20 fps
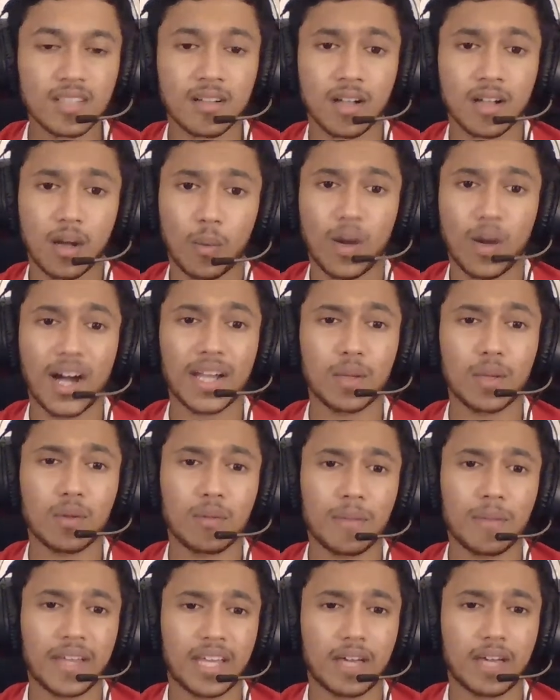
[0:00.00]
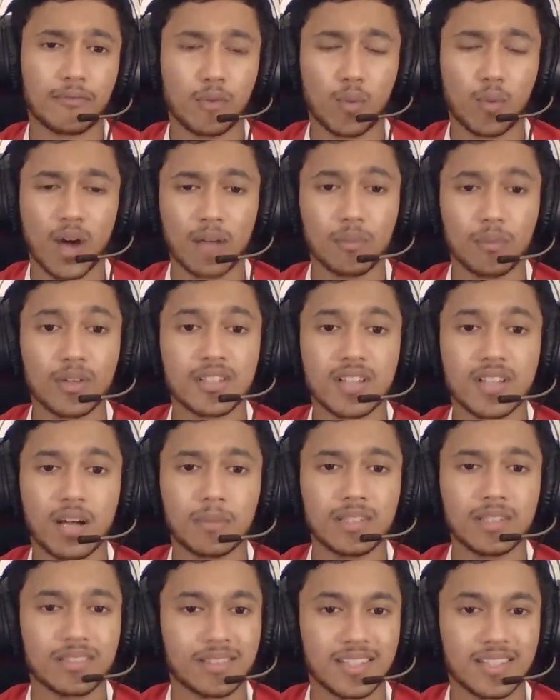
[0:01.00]
Cavani will be here for one more
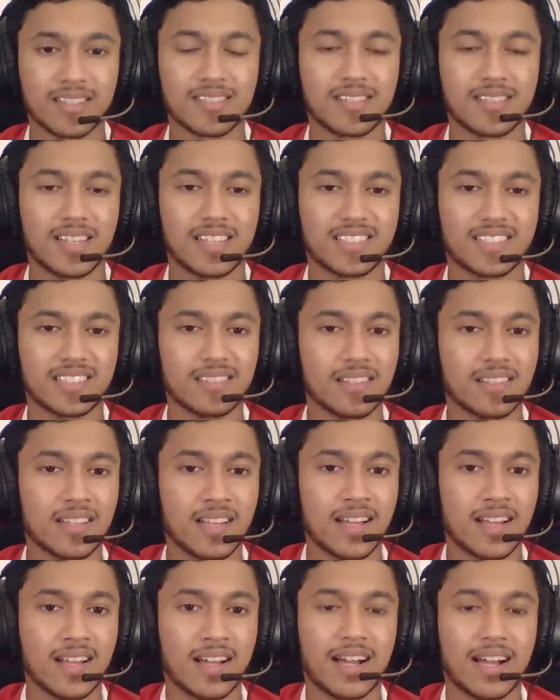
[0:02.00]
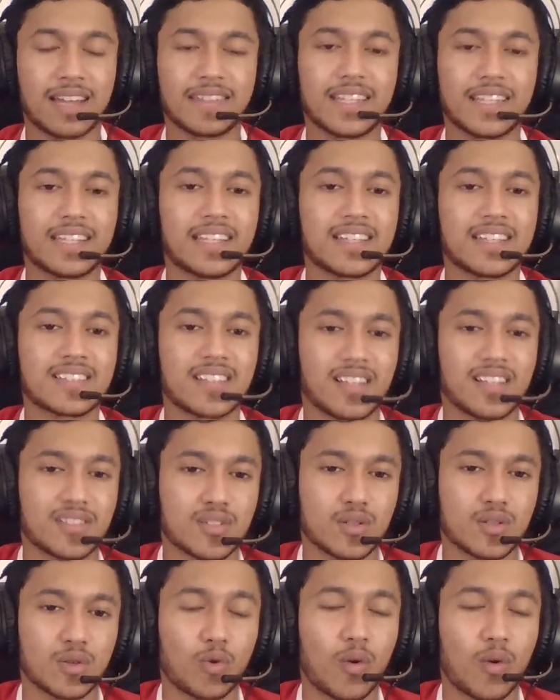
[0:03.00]
summer this season, and then he's done.
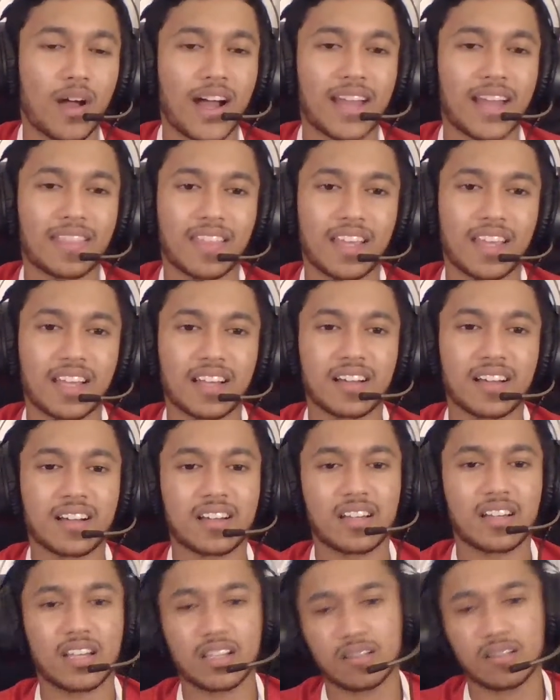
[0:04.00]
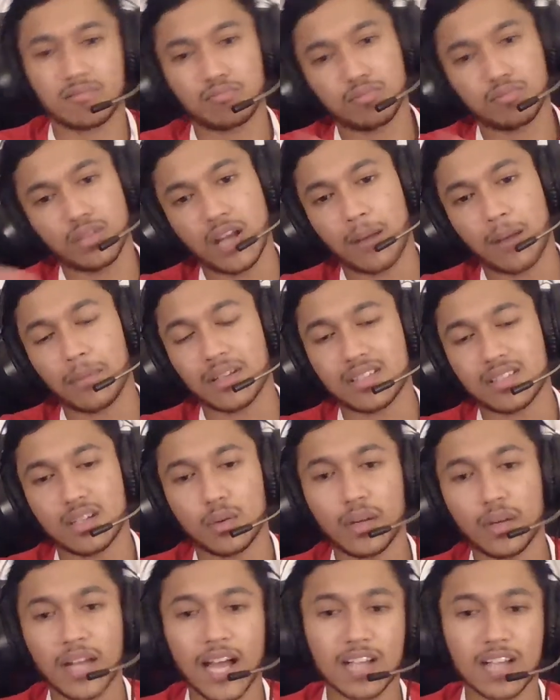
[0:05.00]
So I think number
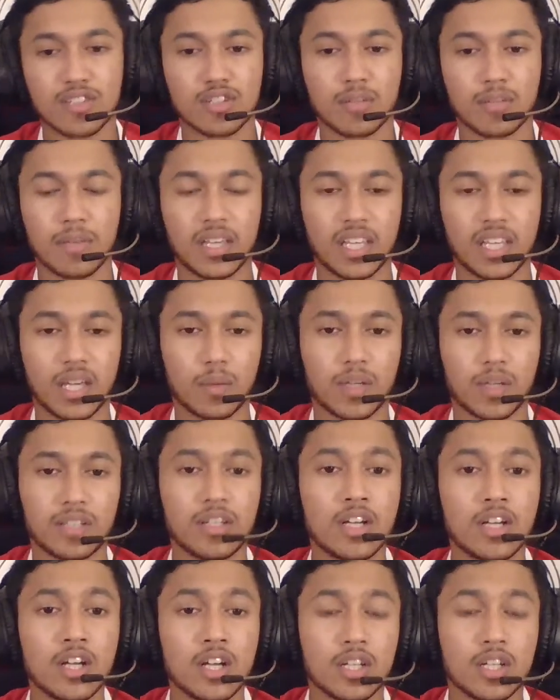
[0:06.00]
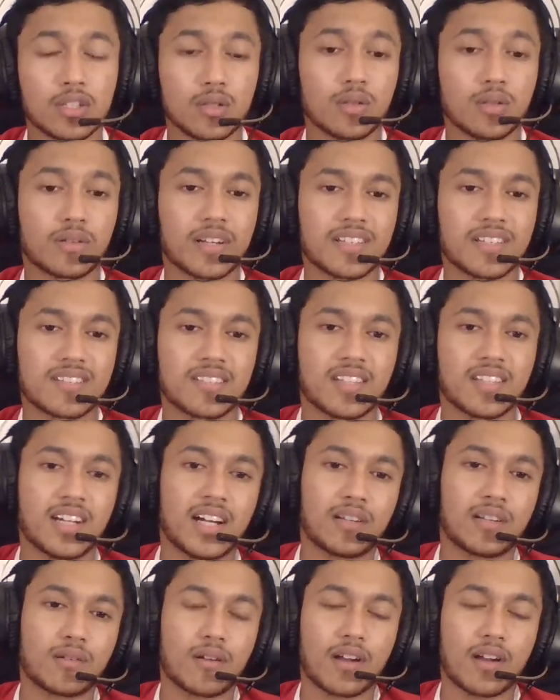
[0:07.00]
7 has to be given to
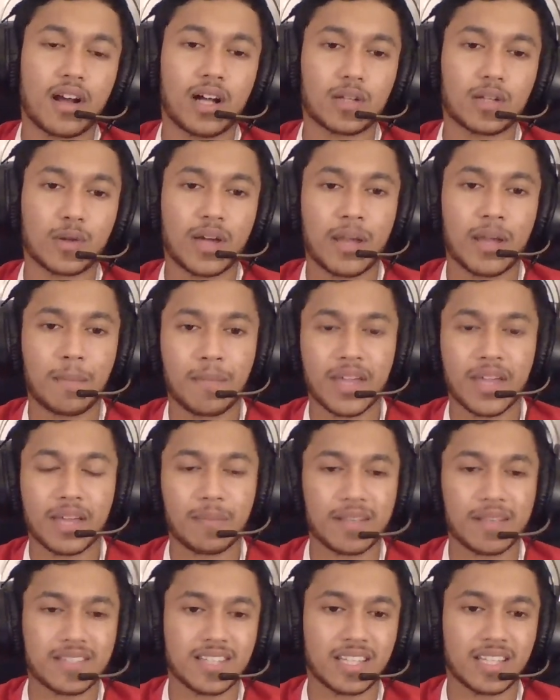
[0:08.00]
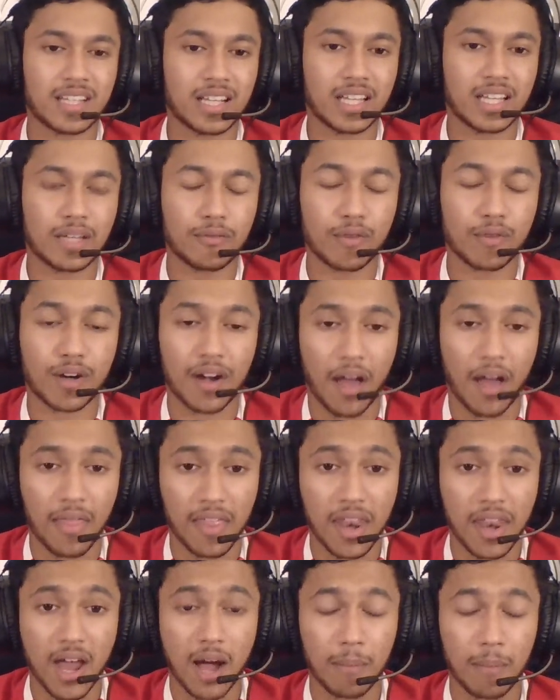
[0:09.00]
Cristiano Ronaldo and maybe settle in for
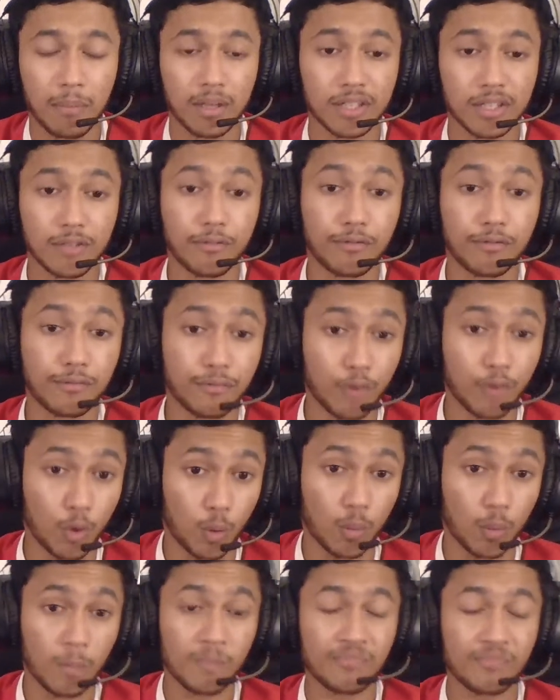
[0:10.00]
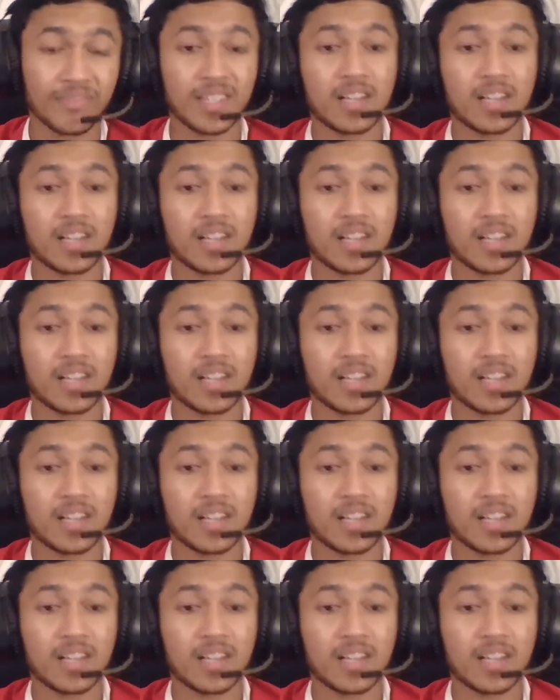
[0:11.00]
another number 4,